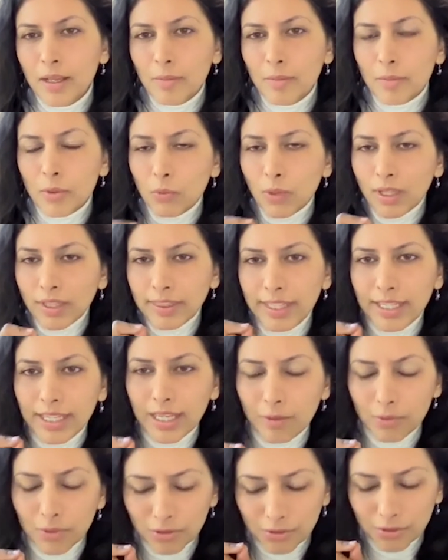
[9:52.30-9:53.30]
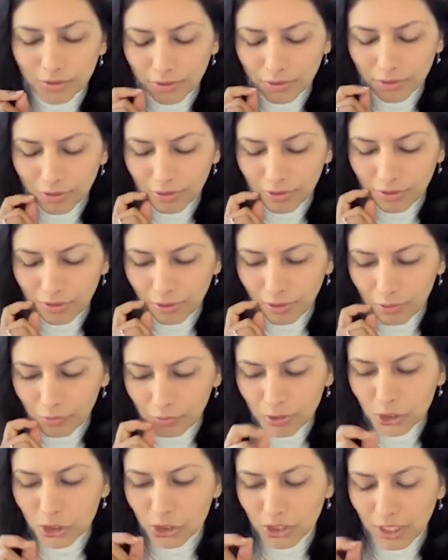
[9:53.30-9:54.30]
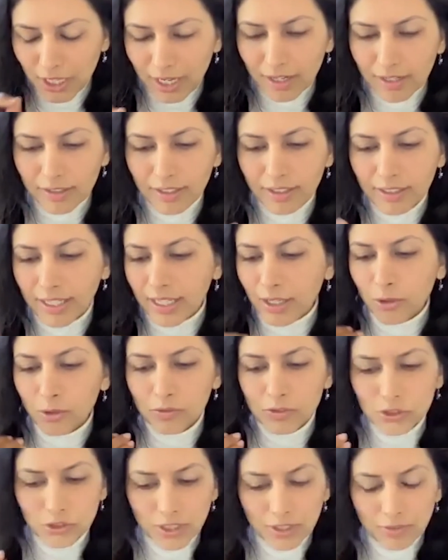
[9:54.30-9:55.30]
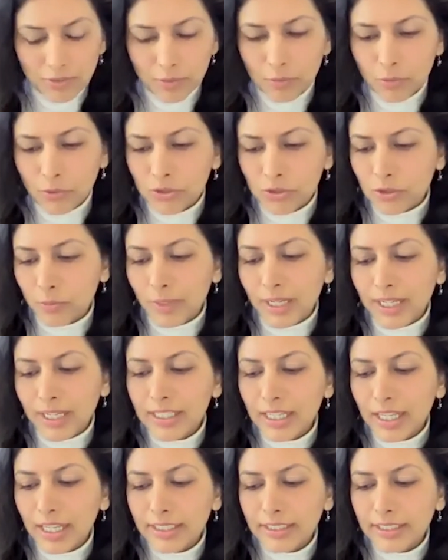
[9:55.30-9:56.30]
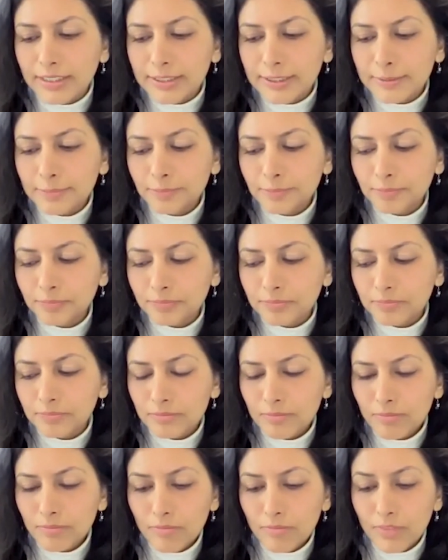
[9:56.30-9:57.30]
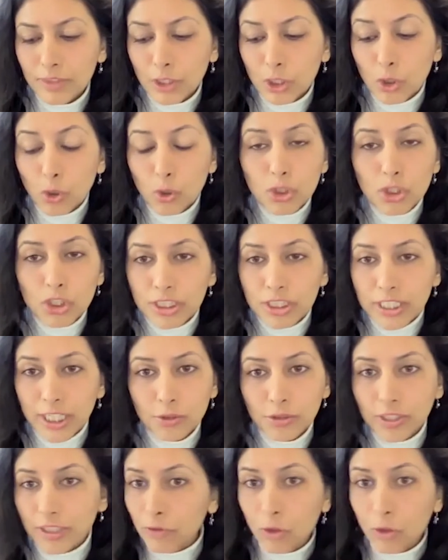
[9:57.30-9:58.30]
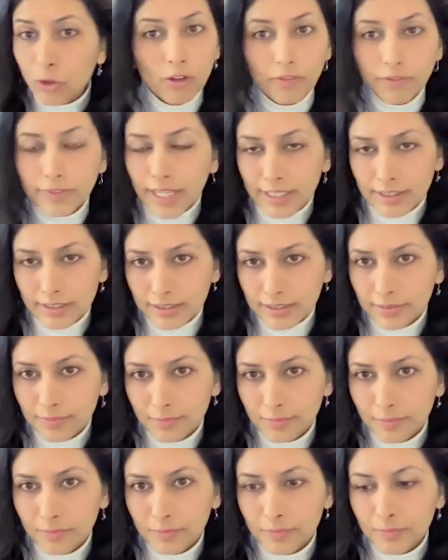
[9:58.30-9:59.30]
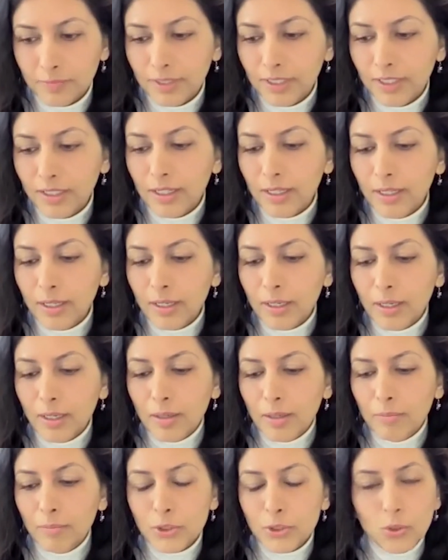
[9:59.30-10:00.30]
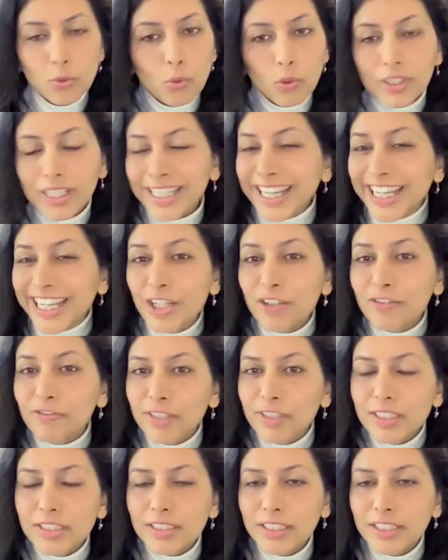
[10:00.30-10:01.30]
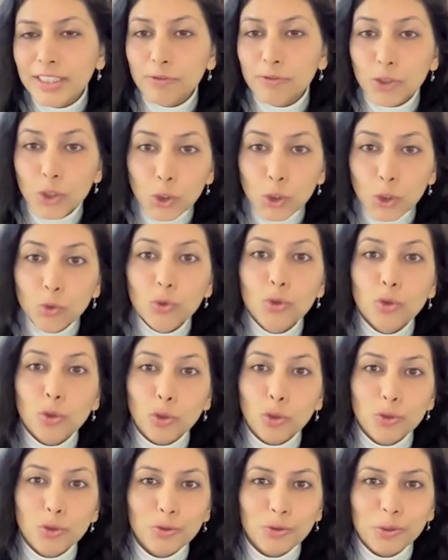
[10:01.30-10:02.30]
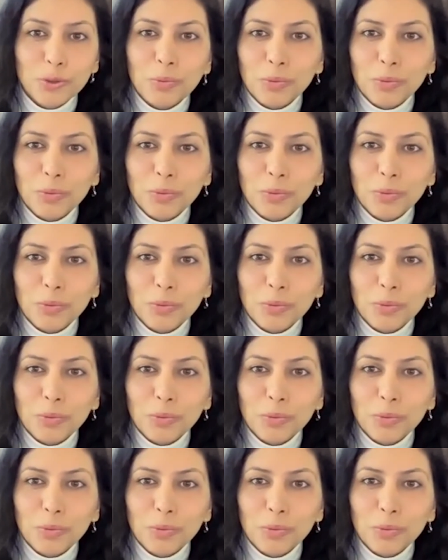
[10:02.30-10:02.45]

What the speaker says: But one thing I want to always share, and I always share with most of my clients, The coach is there to give you all of that, but you won't get any of it if you don't do the